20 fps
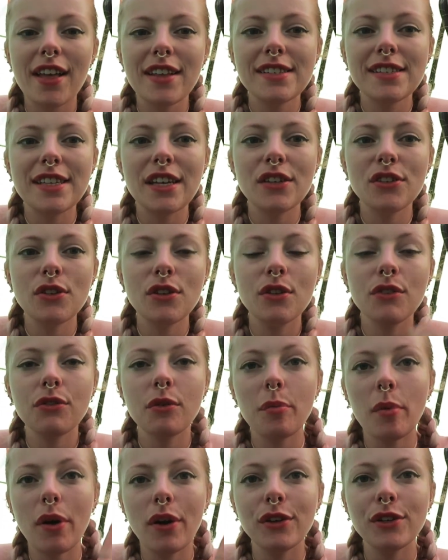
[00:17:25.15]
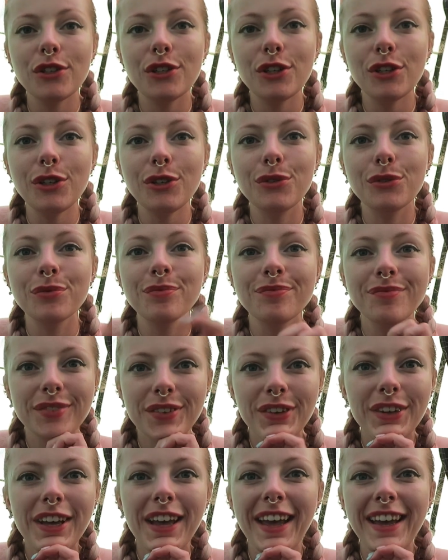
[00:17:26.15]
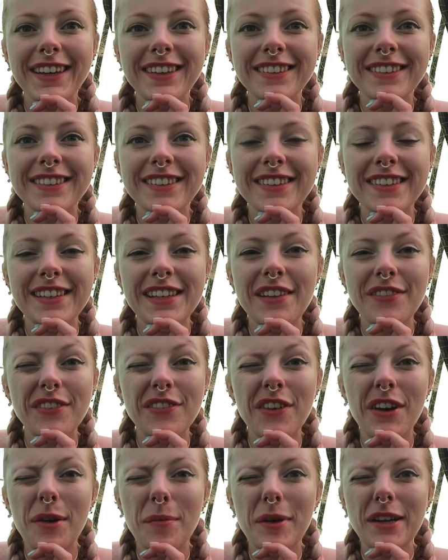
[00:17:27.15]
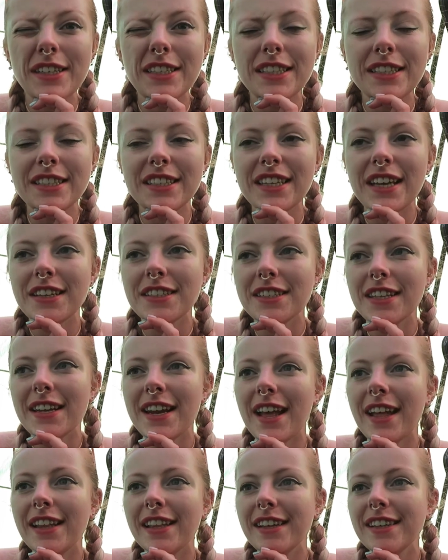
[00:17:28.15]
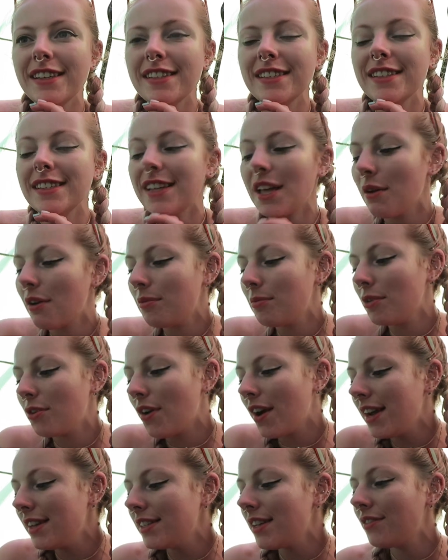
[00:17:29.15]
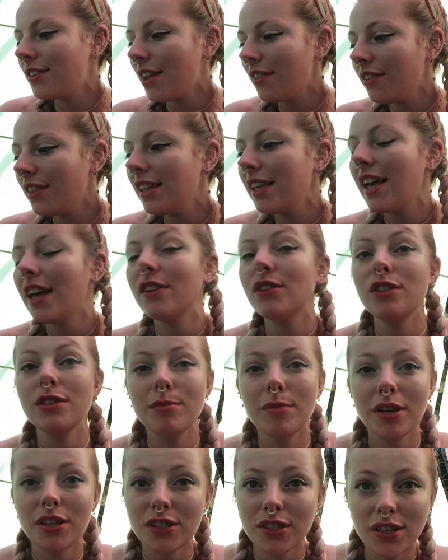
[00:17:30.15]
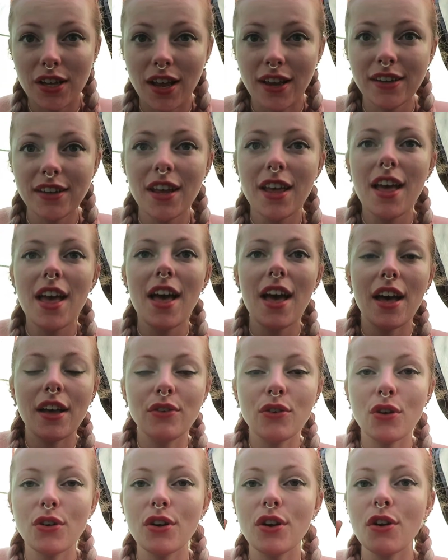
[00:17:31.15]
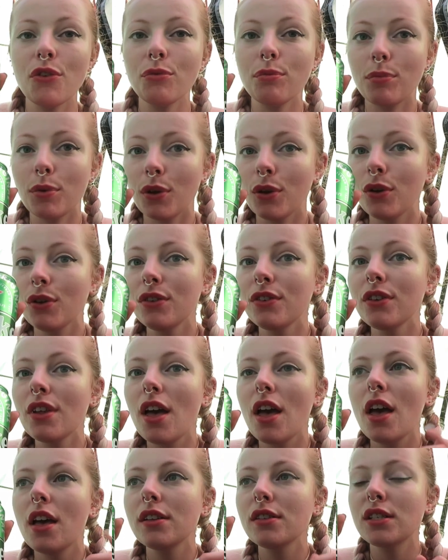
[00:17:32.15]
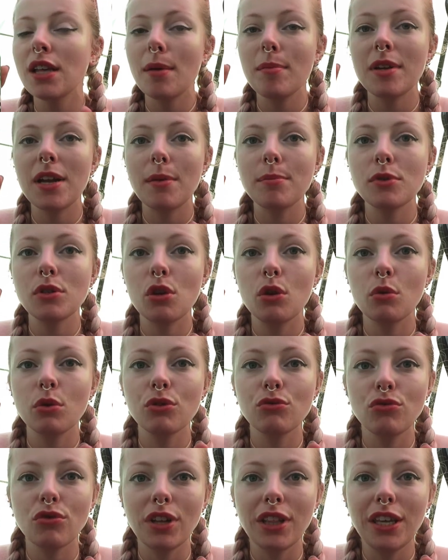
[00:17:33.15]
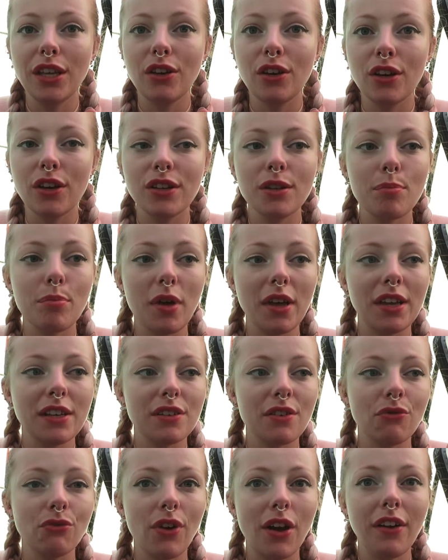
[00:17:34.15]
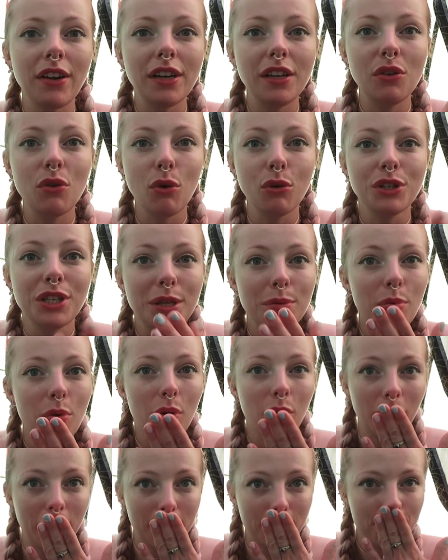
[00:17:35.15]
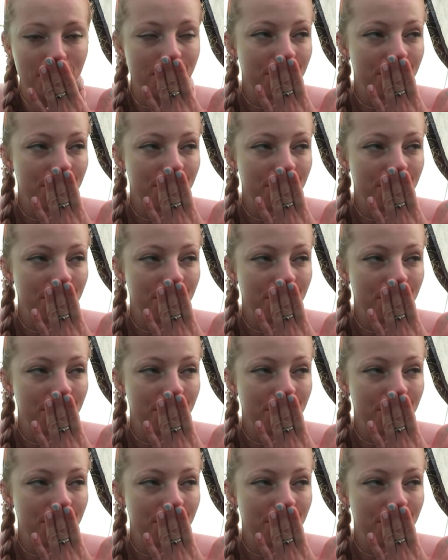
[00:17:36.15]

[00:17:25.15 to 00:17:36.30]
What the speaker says: Stay tuned for part two, okay? Love you very much. Catch you later, aliens. Stay away from the Grays. I've definitely had too much sun and not enough booze. Simon Amstell was really good, but he's a very naughty boy.